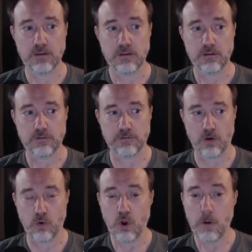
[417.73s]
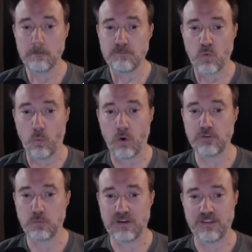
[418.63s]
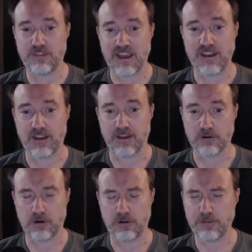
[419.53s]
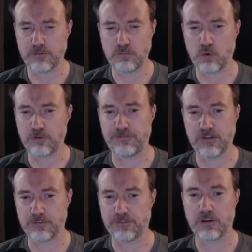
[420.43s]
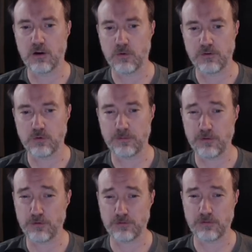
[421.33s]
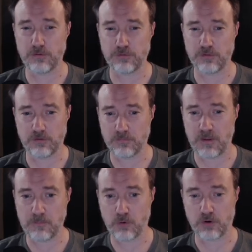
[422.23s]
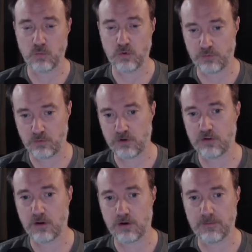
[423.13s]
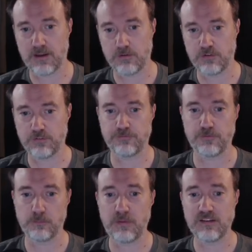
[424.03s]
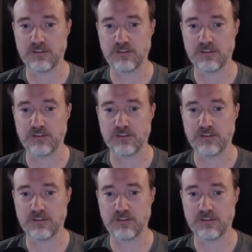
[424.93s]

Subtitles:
So once we get that header on it, and there's more fields that go into it, but those are the important ones we want to talk about just for basic